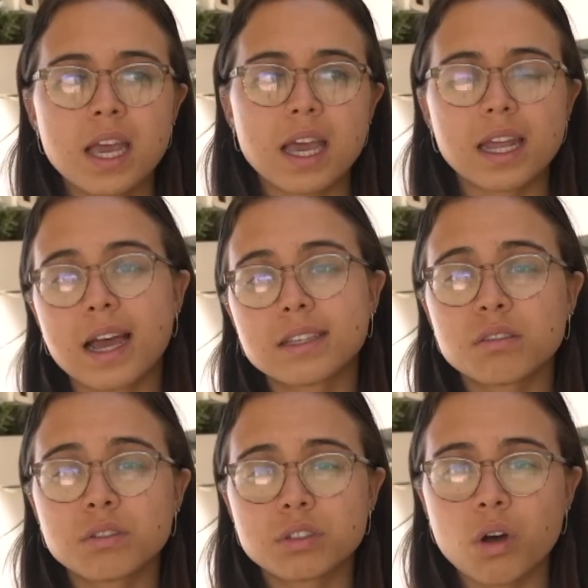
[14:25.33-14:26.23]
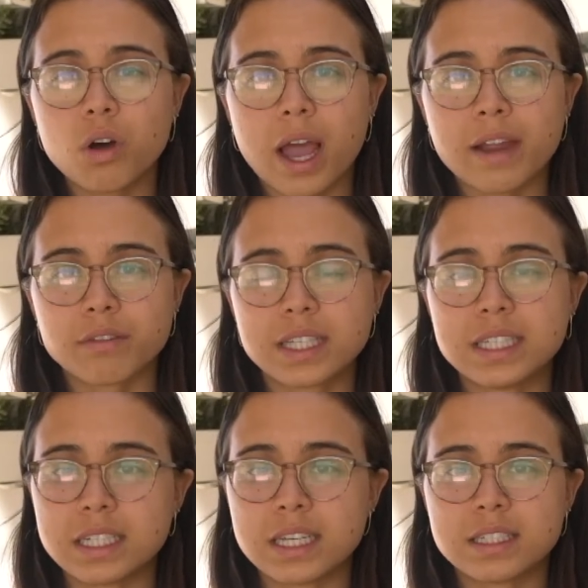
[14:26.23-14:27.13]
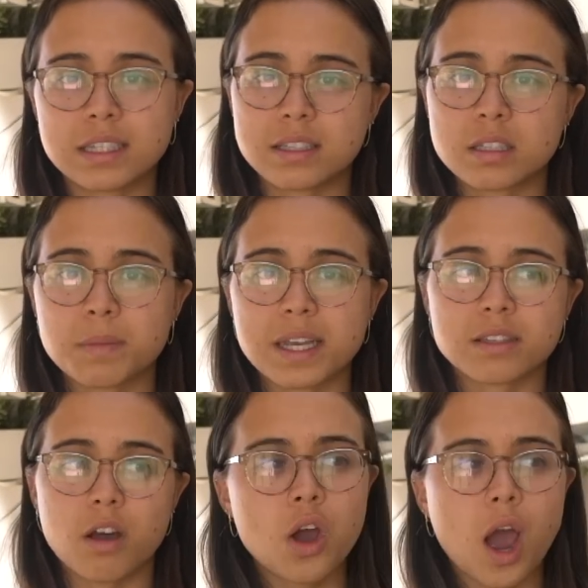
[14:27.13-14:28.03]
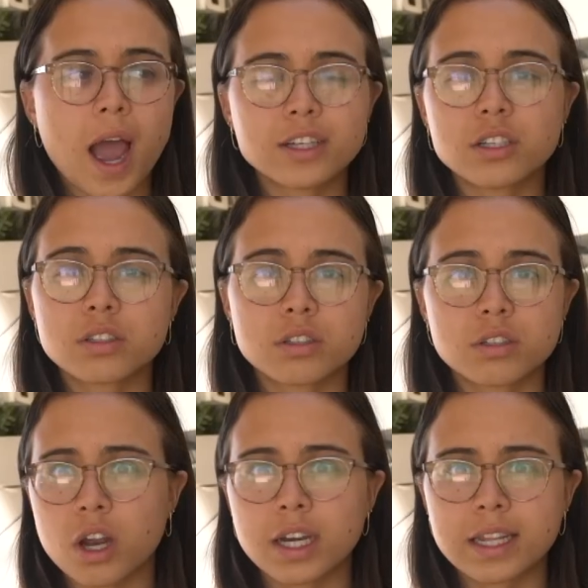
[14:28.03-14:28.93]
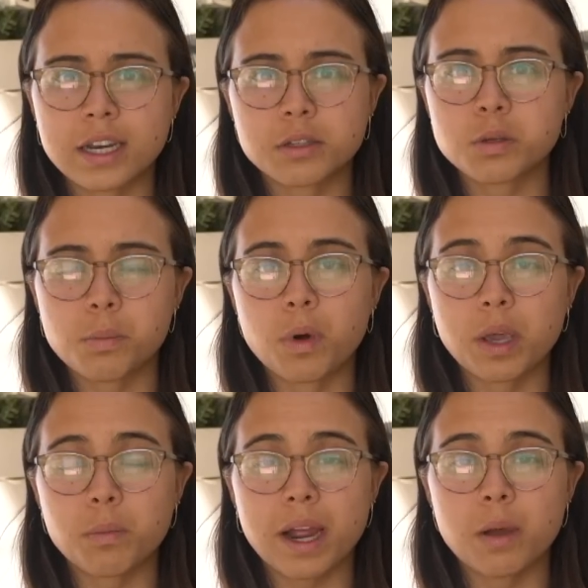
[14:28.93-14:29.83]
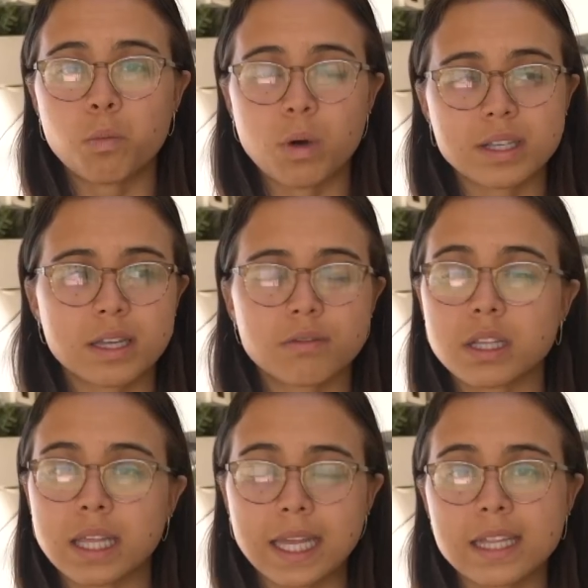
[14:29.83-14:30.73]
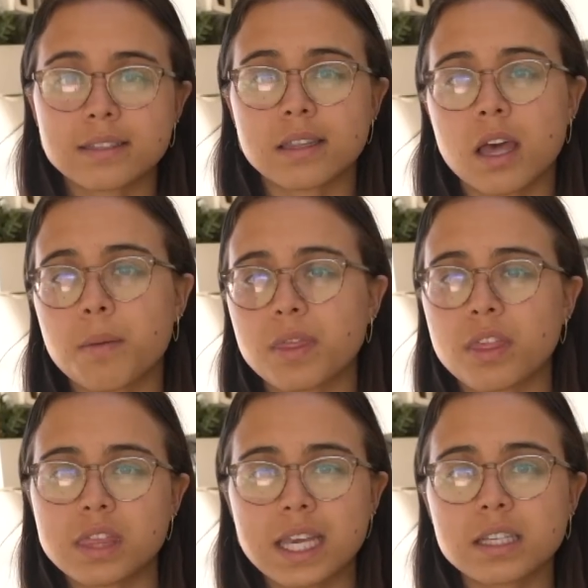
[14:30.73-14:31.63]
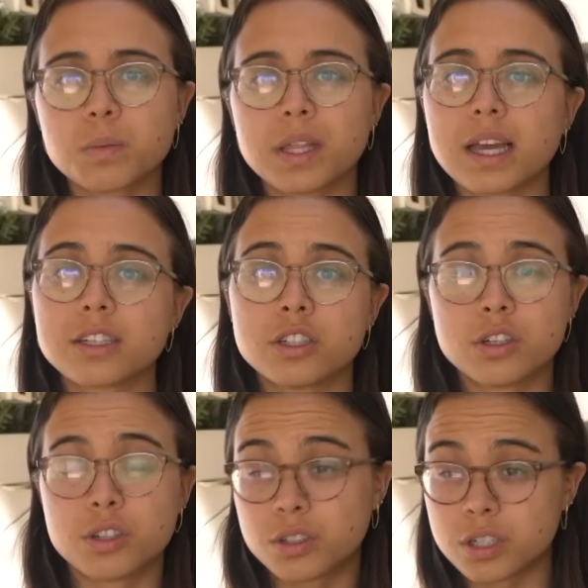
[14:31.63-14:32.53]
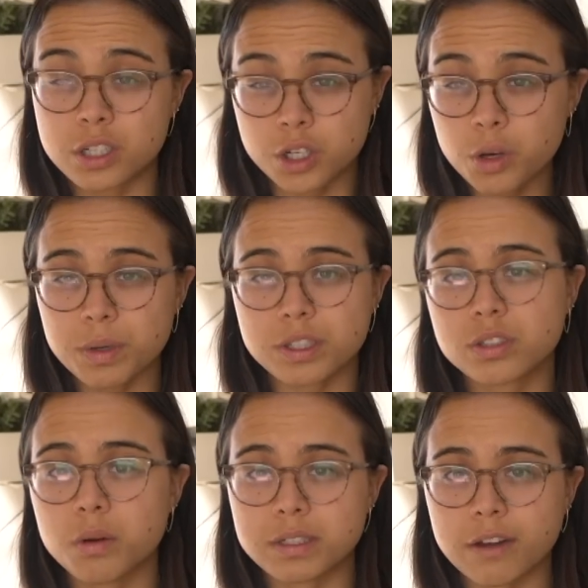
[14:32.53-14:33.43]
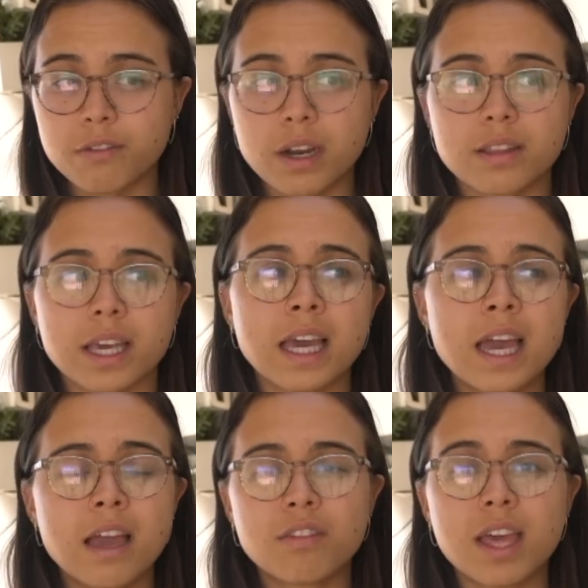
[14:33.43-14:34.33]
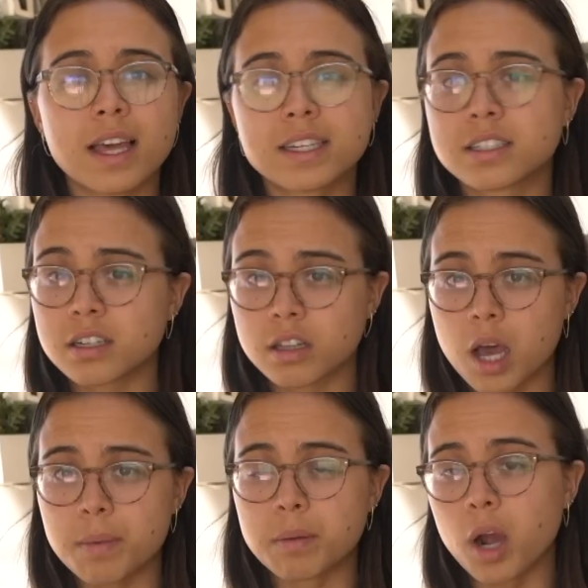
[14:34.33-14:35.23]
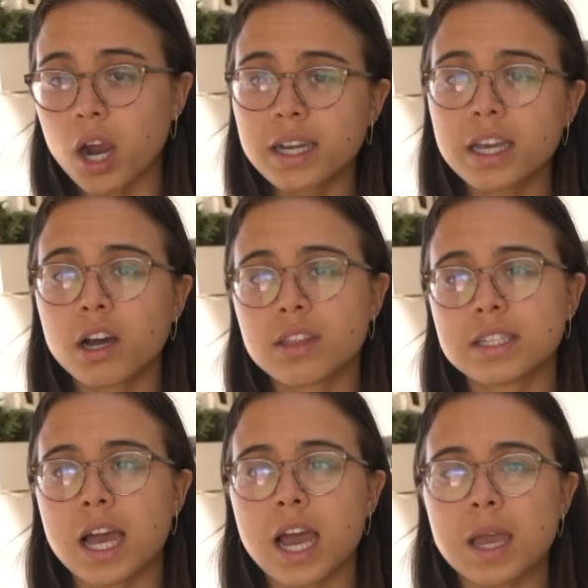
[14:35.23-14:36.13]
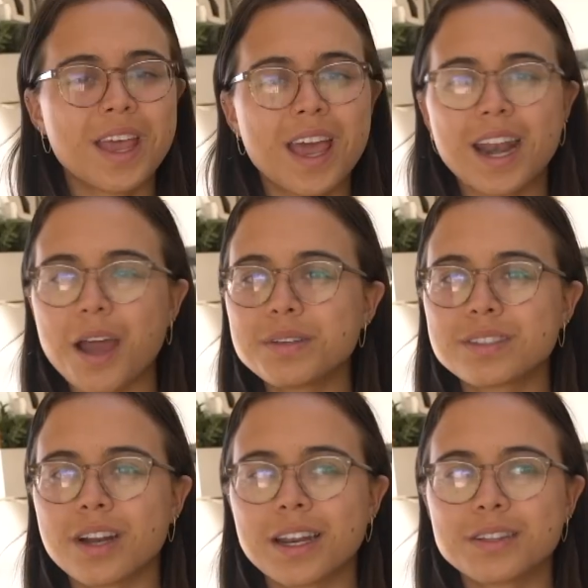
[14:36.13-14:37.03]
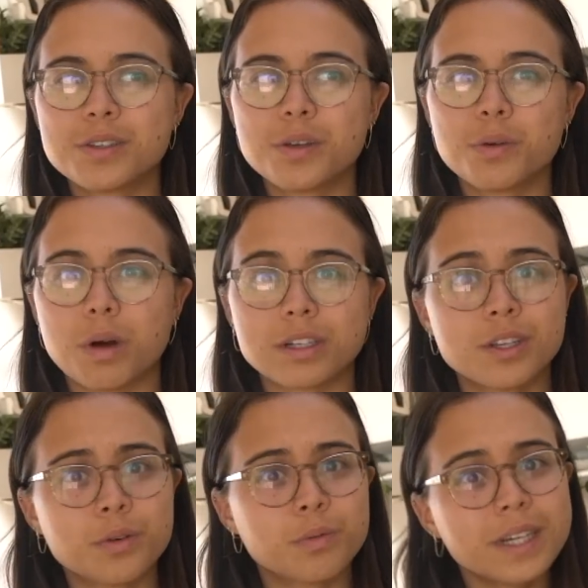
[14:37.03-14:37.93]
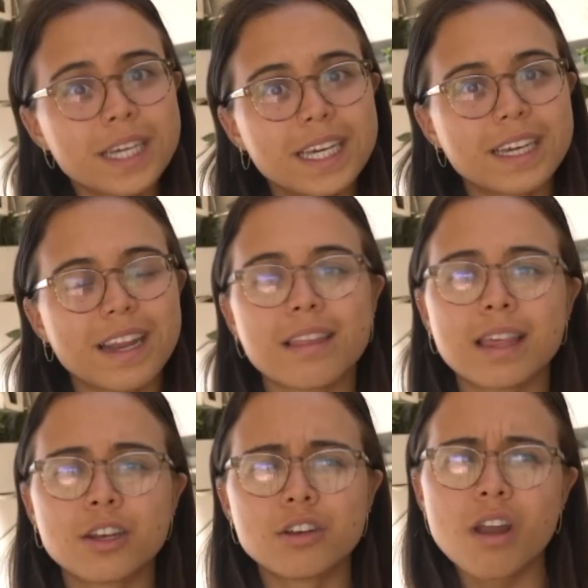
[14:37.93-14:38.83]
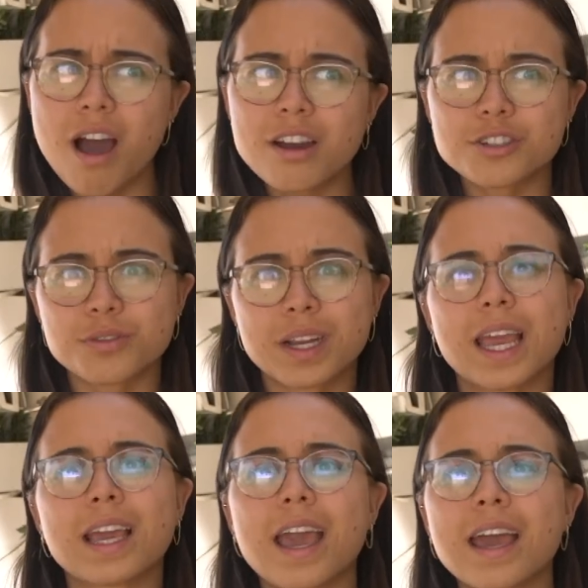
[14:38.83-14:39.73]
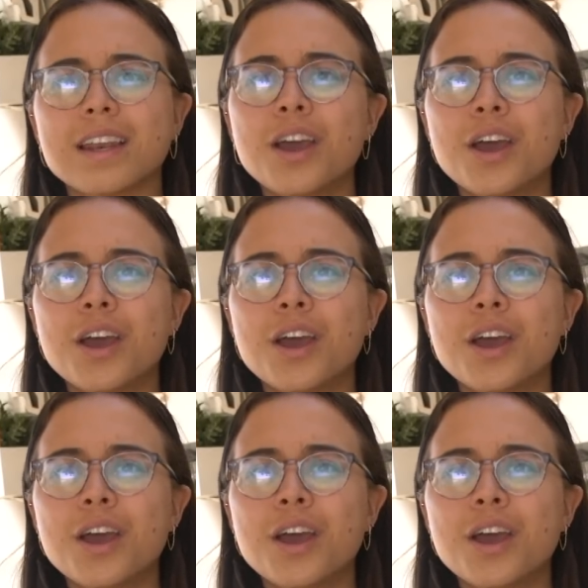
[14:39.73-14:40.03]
And as a result, I really did distance myself. I just started getting to a point where I wasn't relating to them, and the things we liked to do was so different. Like, they liked to club and party all the time, and I was starting to want to read and like not drink and